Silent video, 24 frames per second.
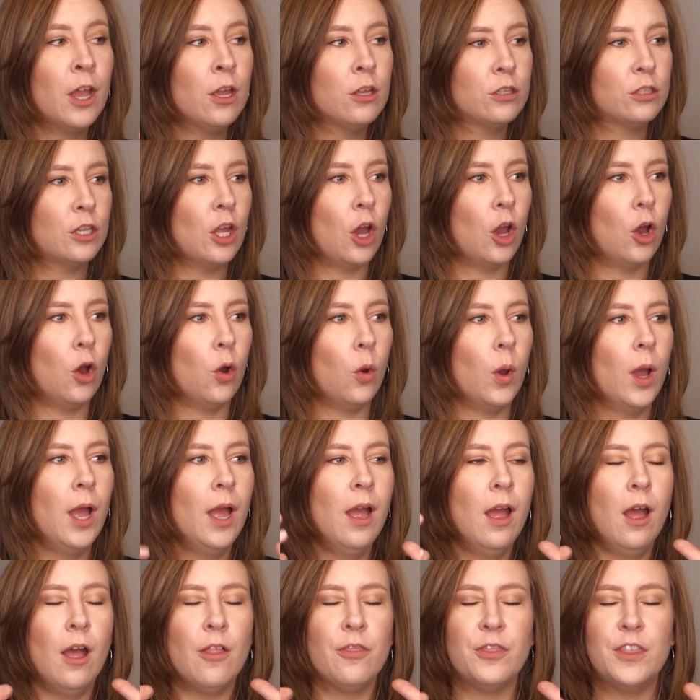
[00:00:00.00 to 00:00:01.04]
So,
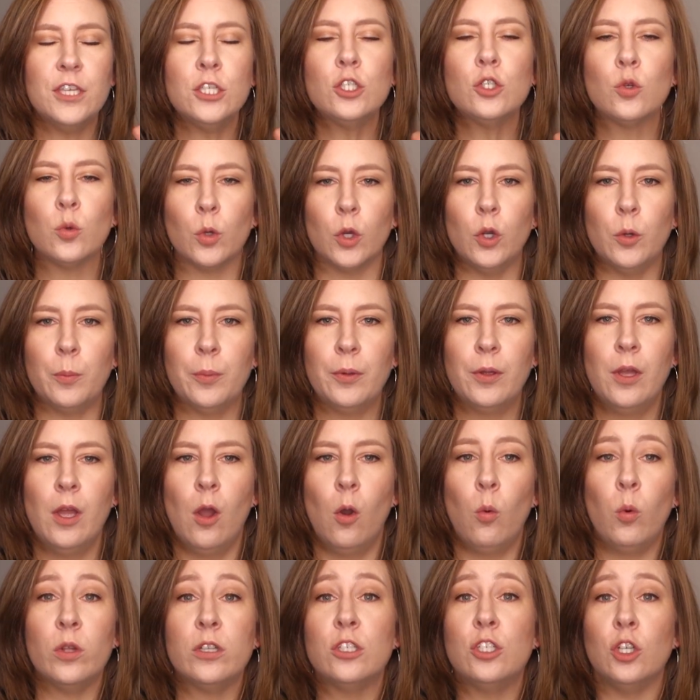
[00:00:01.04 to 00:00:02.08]
this group
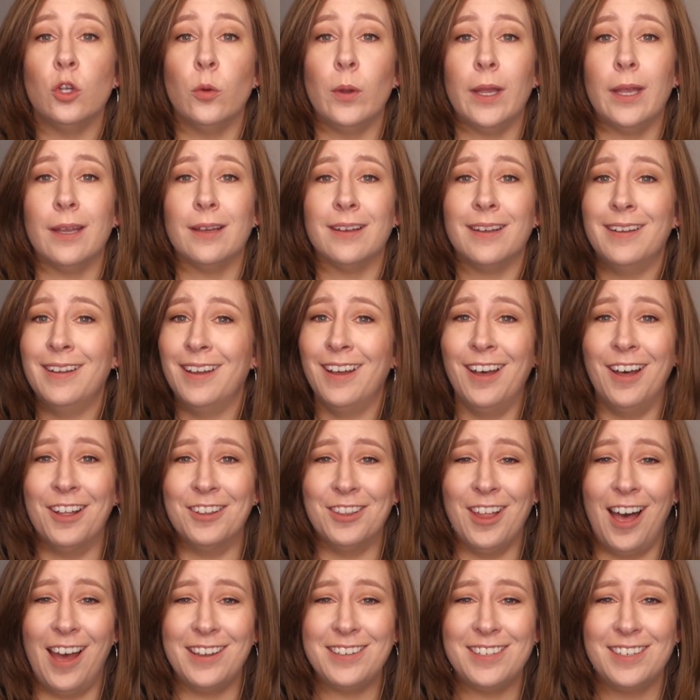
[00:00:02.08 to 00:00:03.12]
was doing a
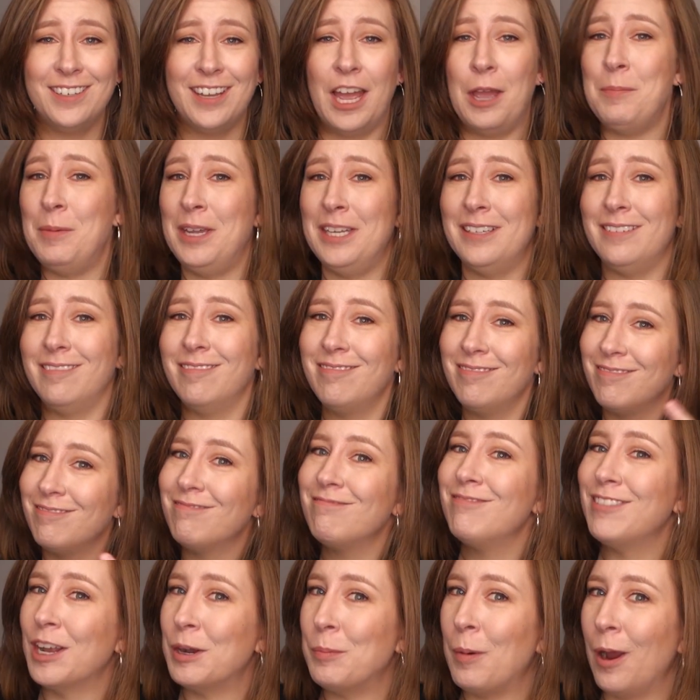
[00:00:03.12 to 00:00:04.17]
lot. I mean,
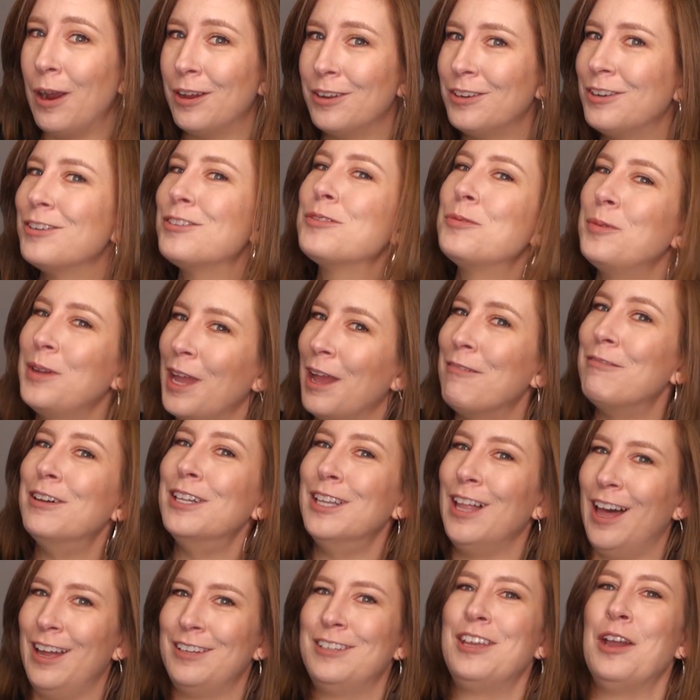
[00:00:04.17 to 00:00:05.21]
they're marketers. We have a
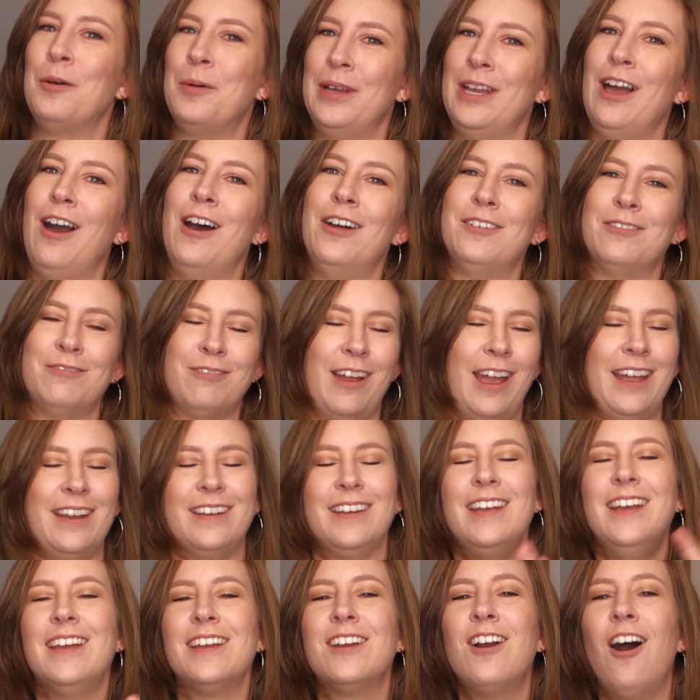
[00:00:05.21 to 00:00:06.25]
lot going on,
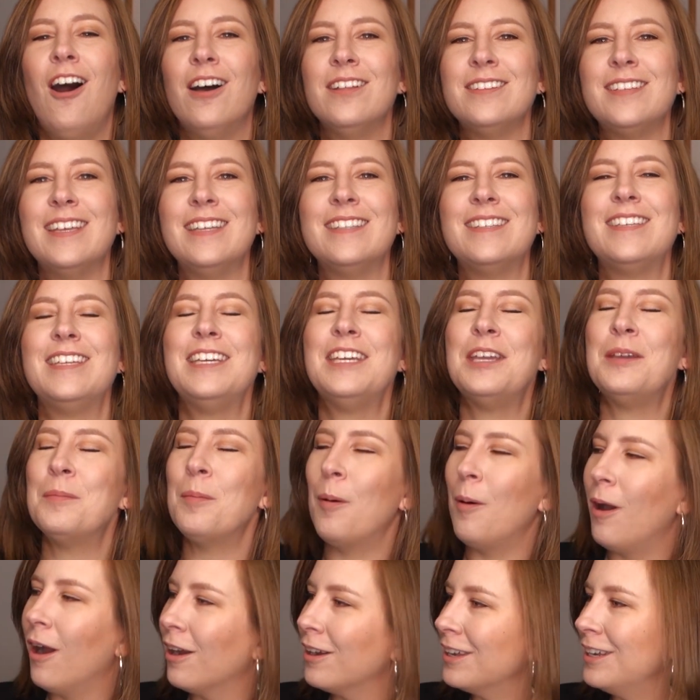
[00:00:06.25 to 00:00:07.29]
right? Content
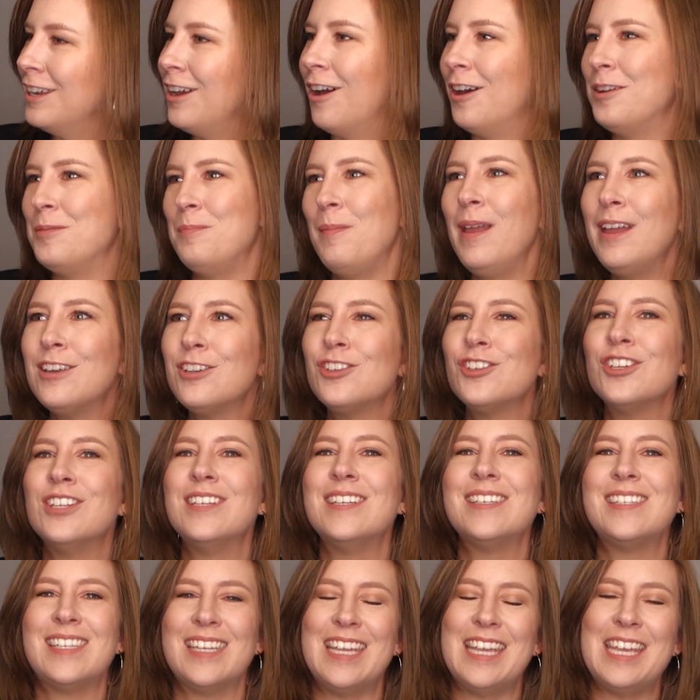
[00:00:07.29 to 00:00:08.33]
team, marketing
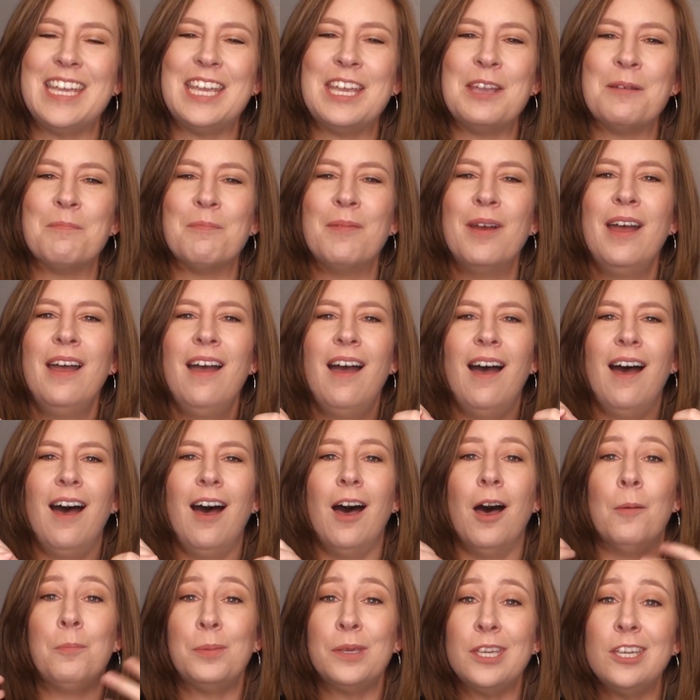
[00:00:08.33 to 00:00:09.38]
automation team,
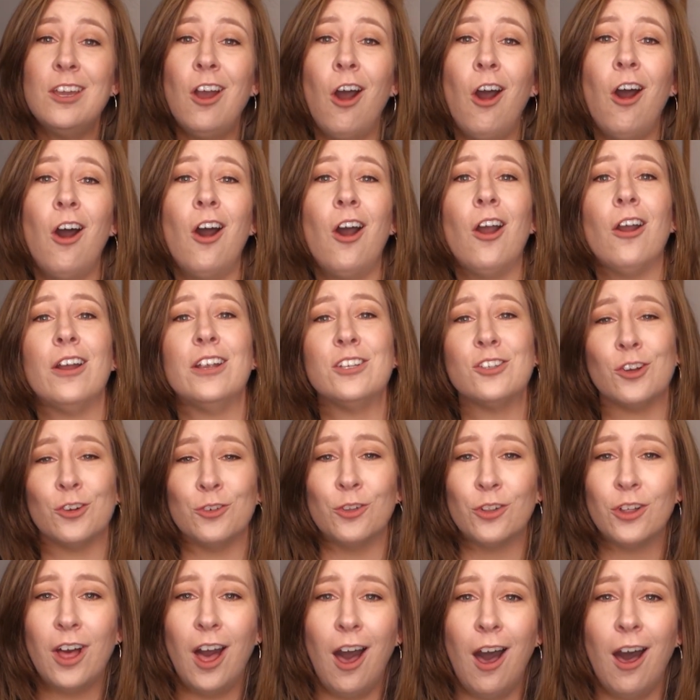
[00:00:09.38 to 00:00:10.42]
PR,
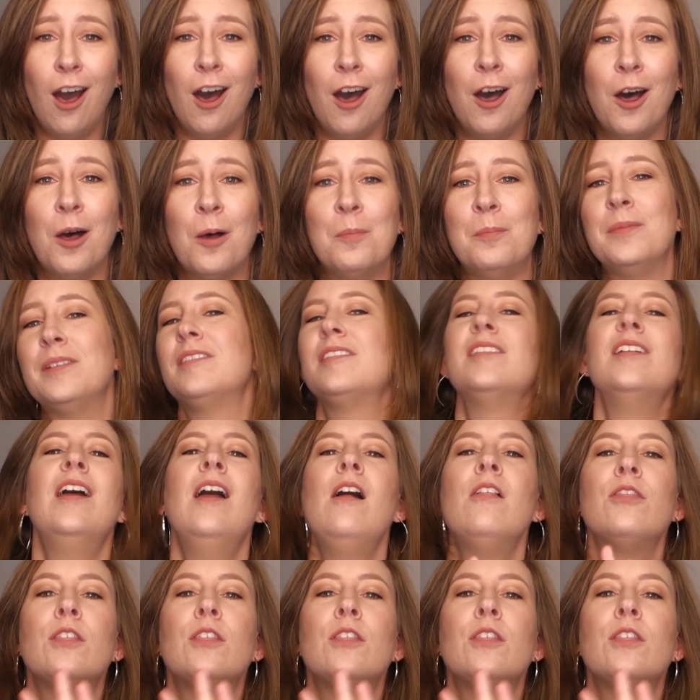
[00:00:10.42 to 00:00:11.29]
internal comms.